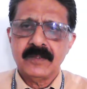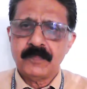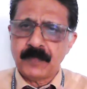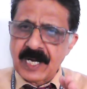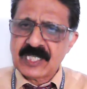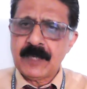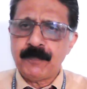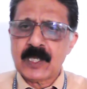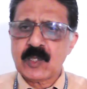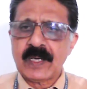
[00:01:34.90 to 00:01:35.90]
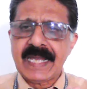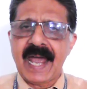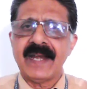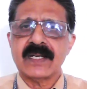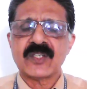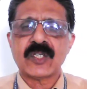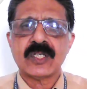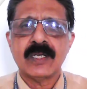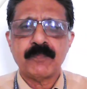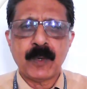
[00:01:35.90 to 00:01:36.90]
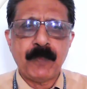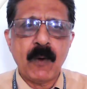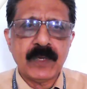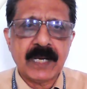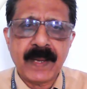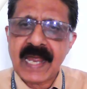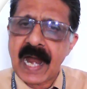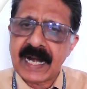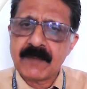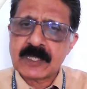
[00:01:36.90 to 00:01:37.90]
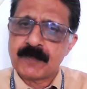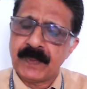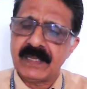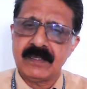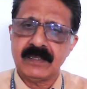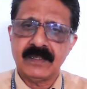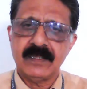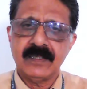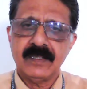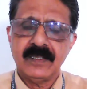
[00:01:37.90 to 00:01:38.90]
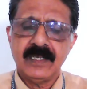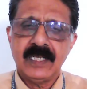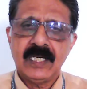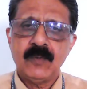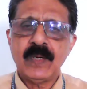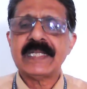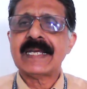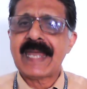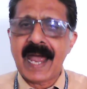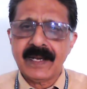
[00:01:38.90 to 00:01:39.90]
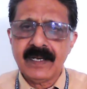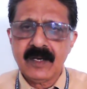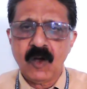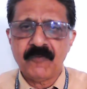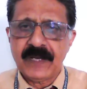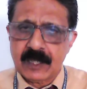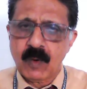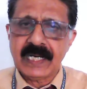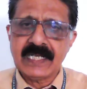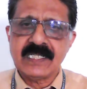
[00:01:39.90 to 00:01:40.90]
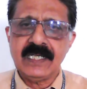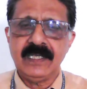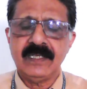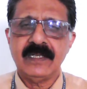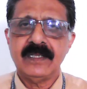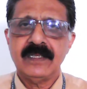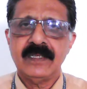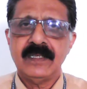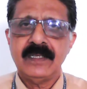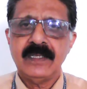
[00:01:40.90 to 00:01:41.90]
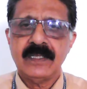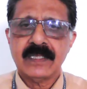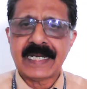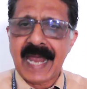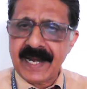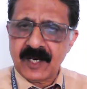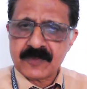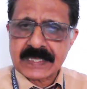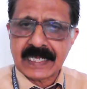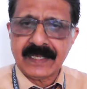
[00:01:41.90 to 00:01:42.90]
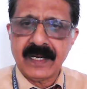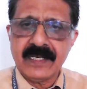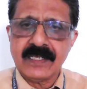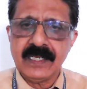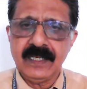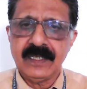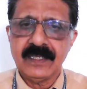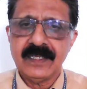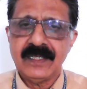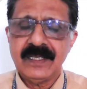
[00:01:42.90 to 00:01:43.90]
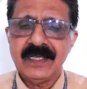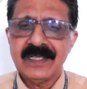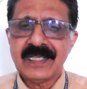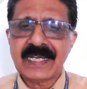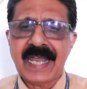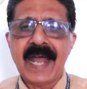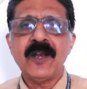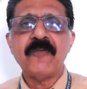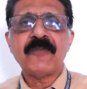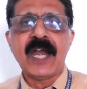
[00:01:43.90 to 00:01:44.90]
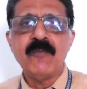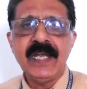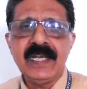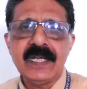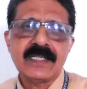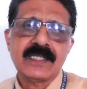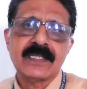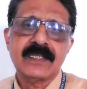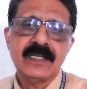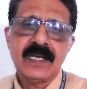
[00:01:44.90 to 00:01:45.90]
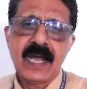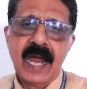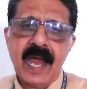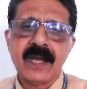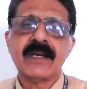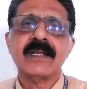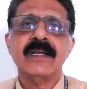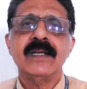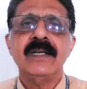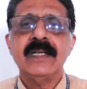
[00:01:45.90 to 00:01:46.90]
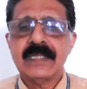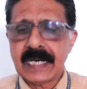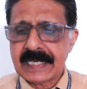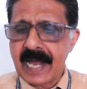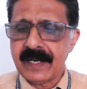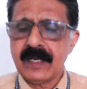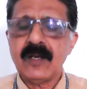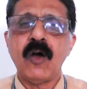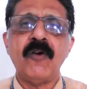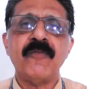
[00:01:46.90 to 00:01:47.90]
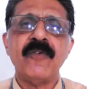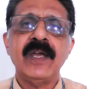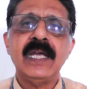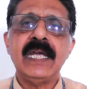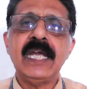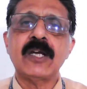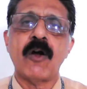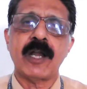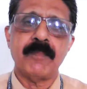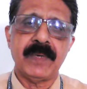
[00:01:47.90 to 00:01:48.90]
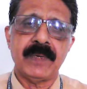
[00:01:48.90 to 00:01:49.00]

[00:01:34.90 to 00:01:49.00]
principles or canons propounded by Adam Smith were the canon of equality, the canon of certainty, the canon of convenience, and the canon of economy.